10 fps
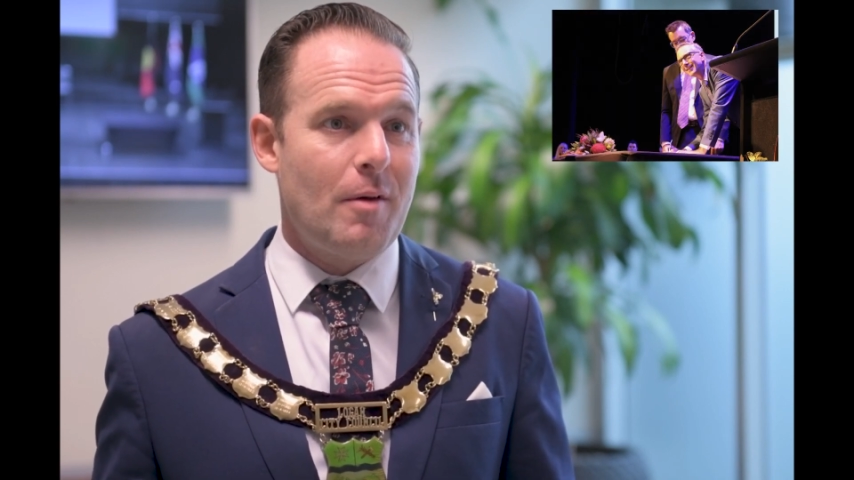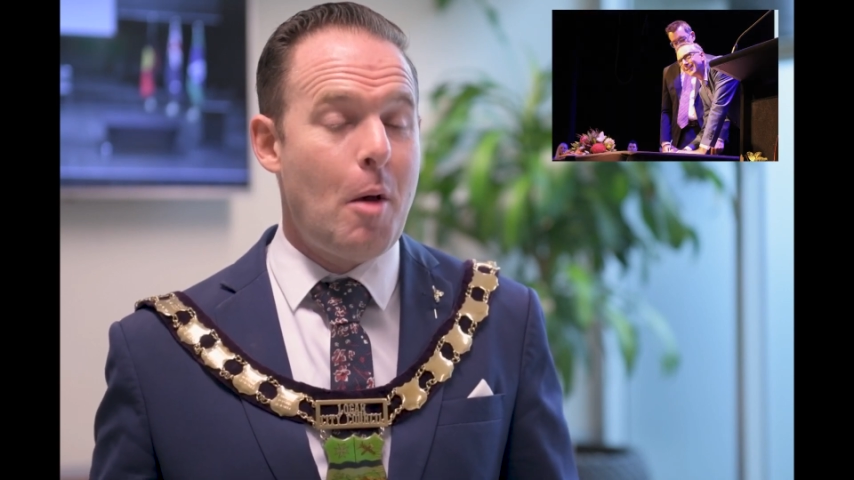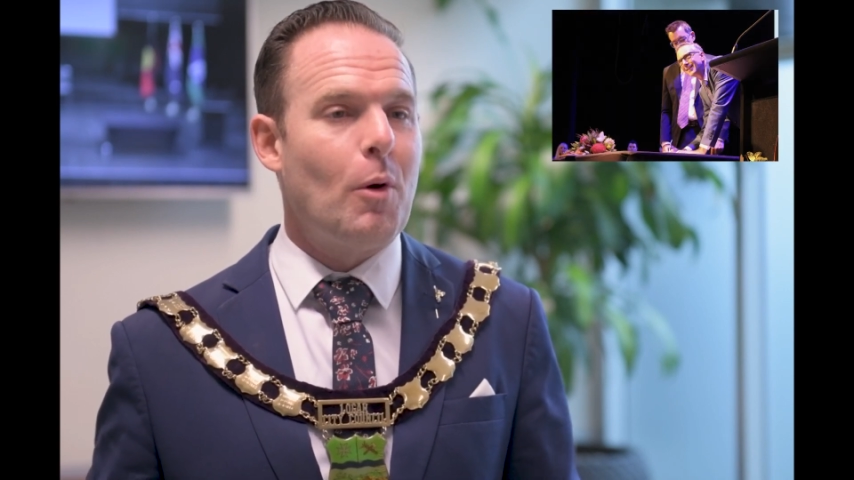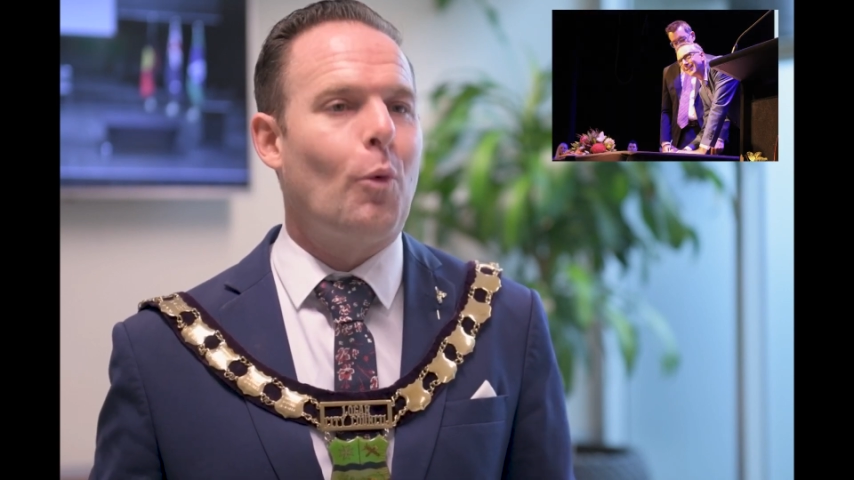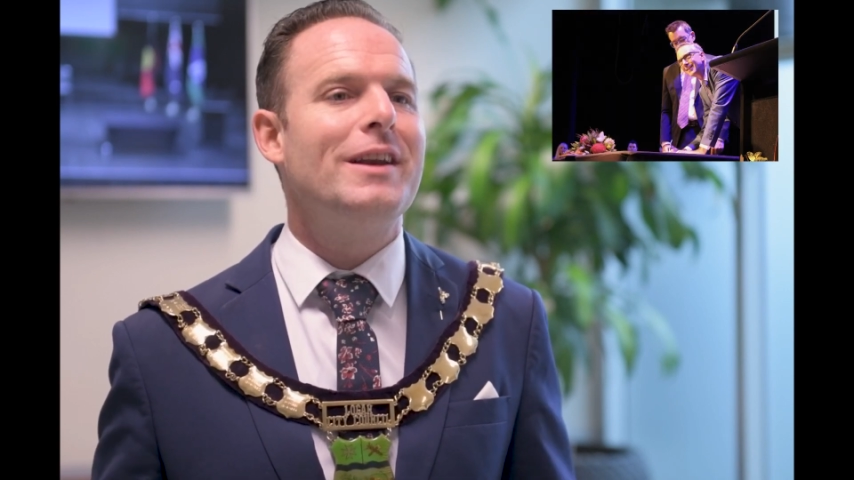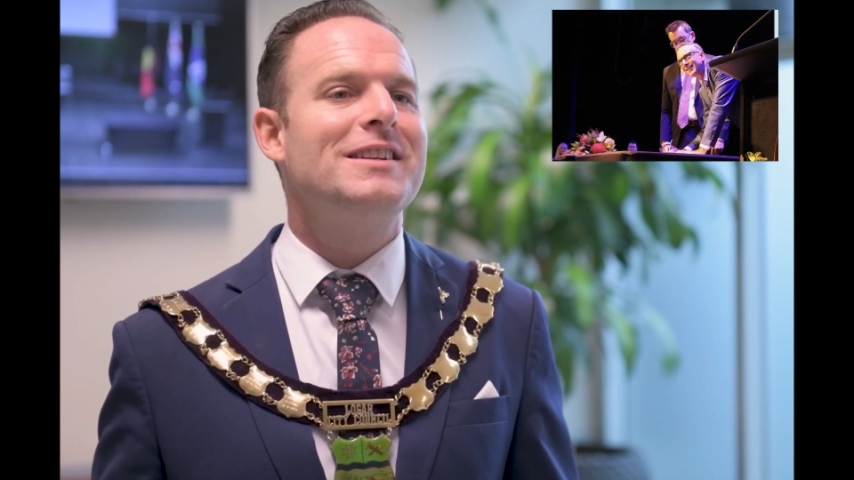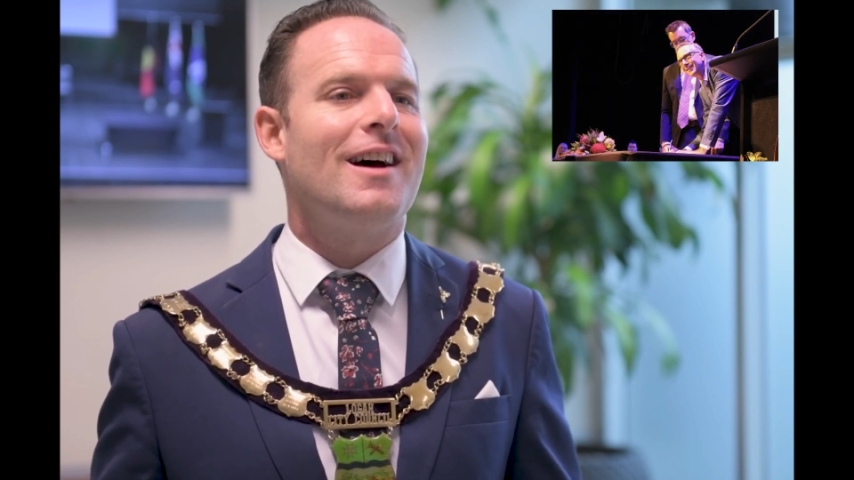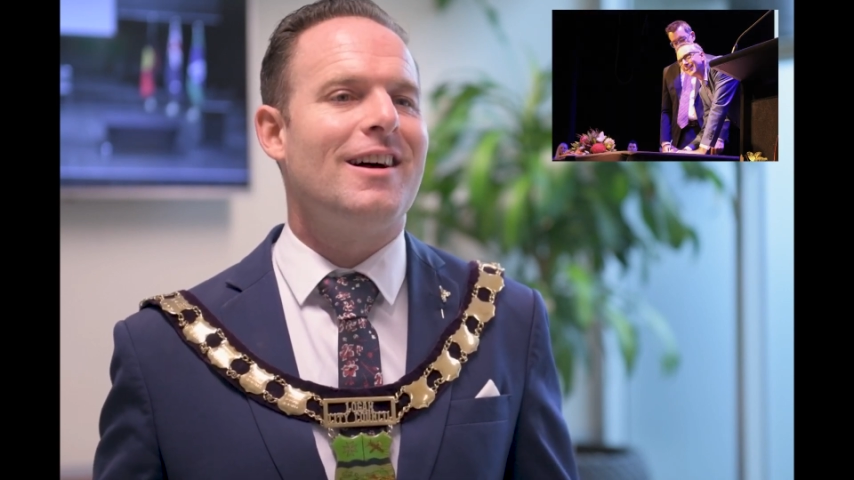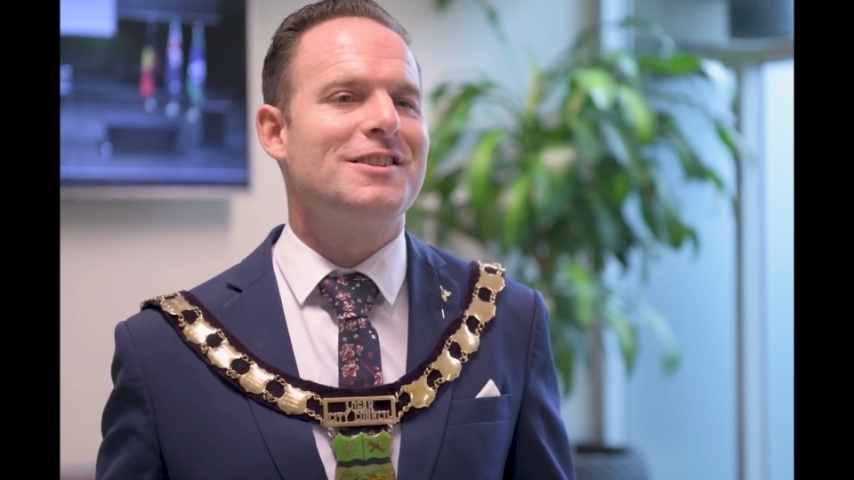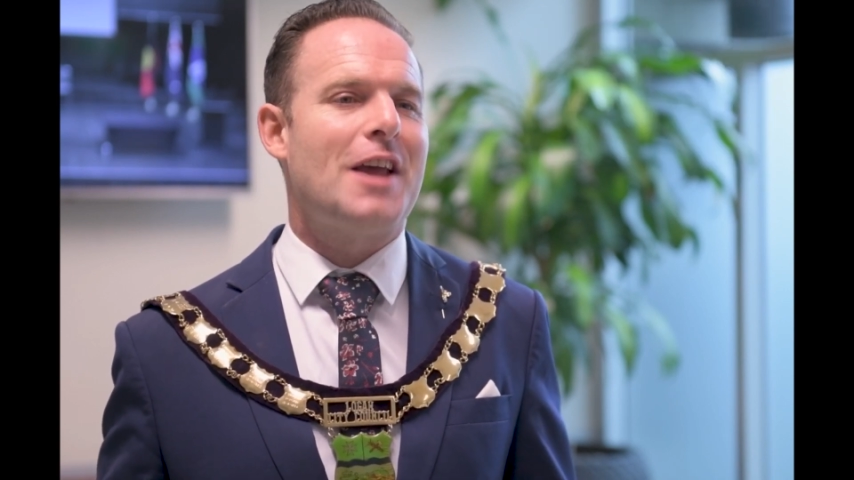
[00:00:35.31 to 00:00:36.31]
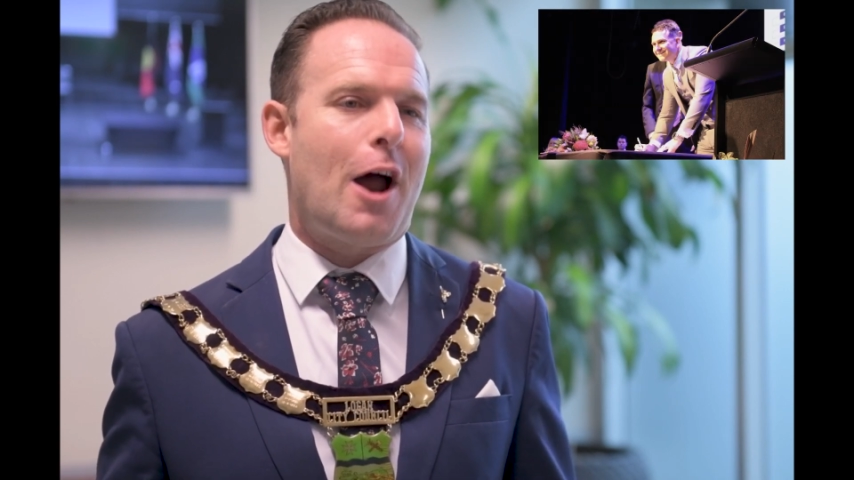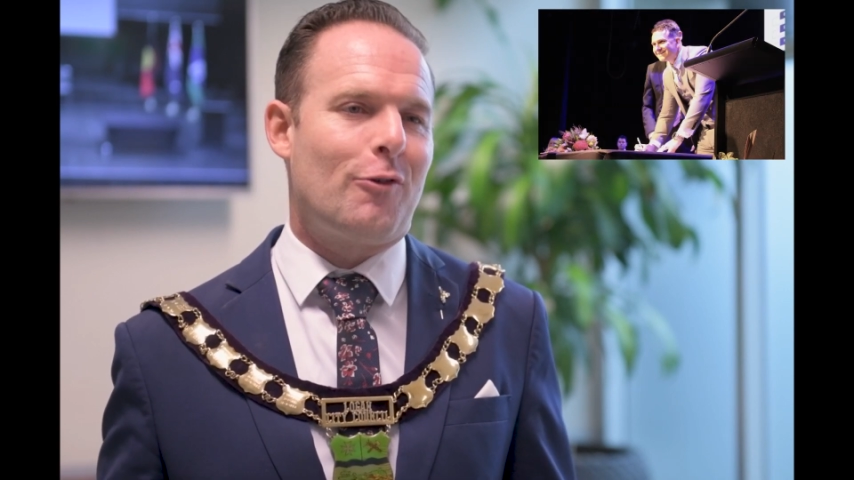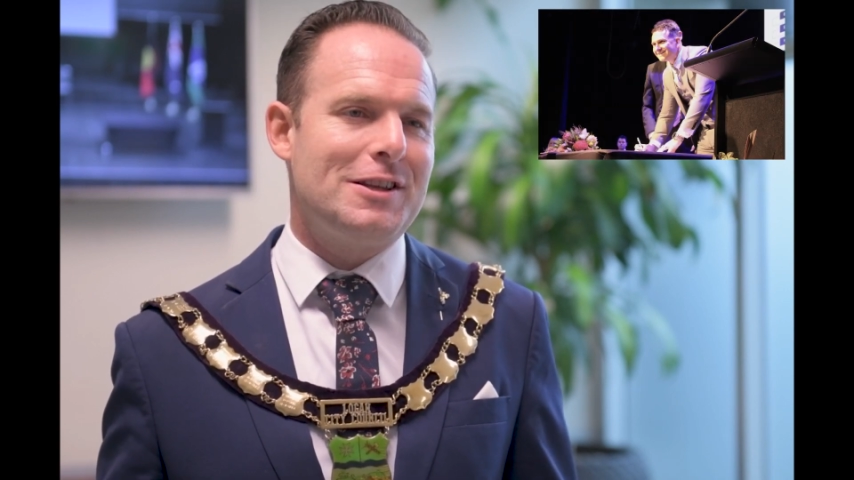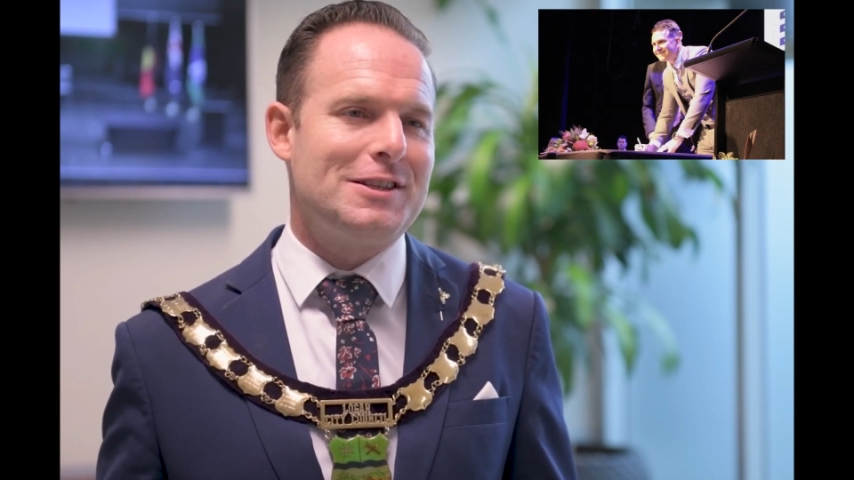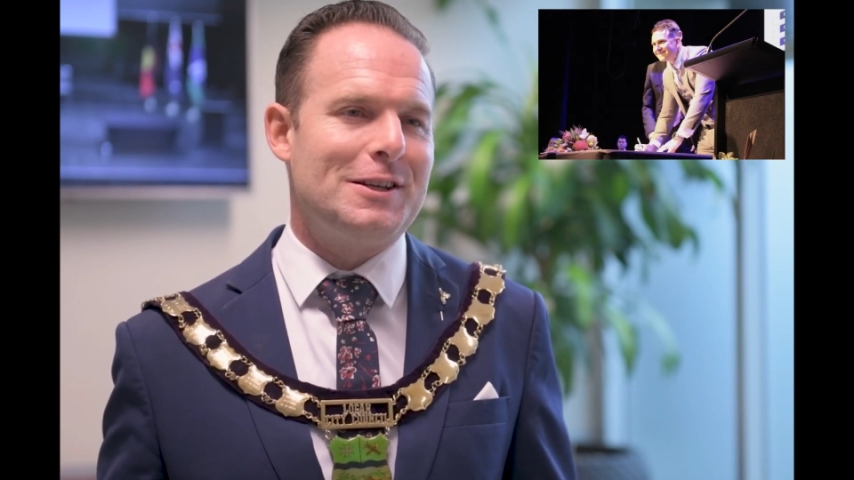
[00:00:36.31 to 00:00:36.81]
but when it does, our
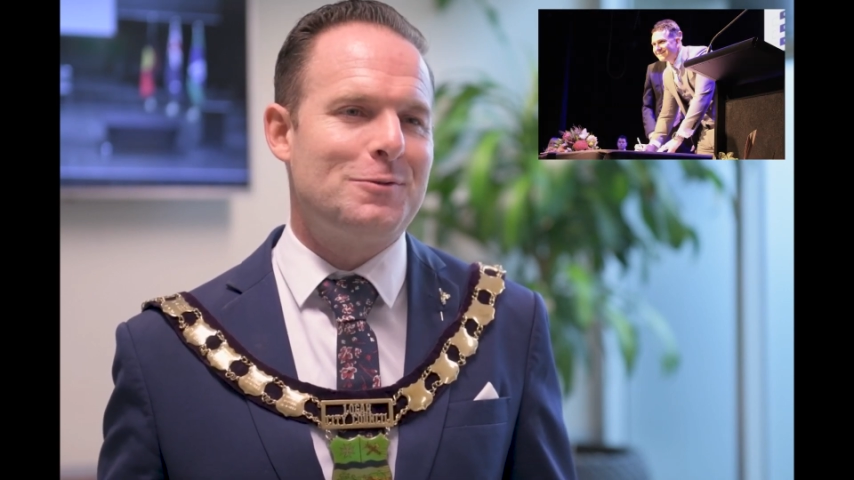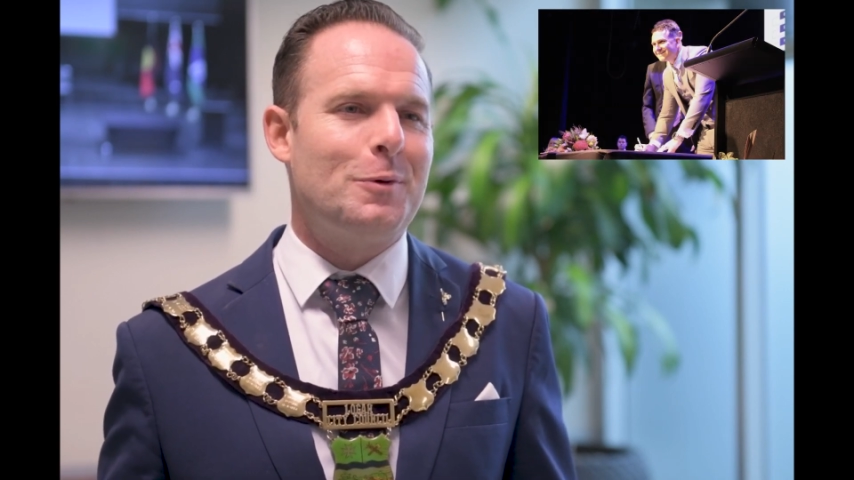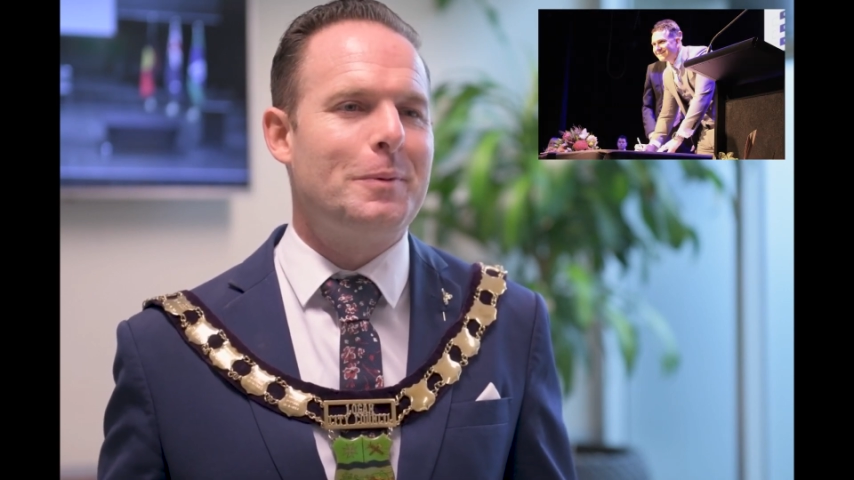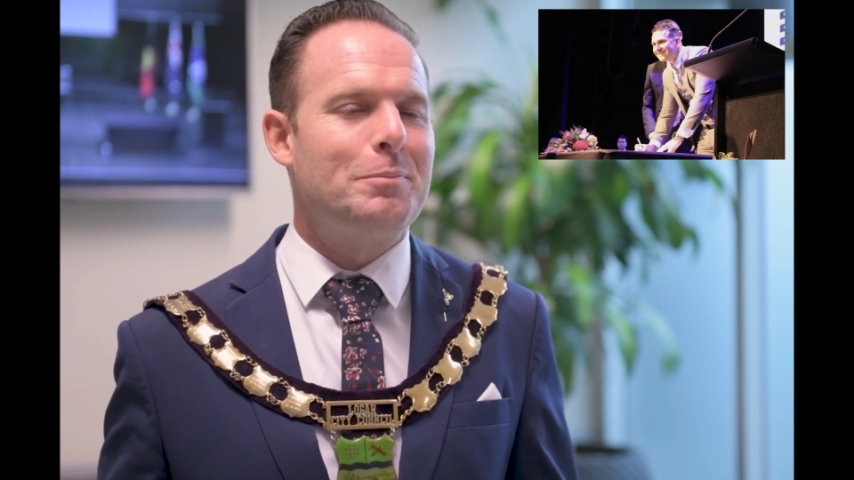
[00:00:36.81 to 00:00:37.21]
residents will be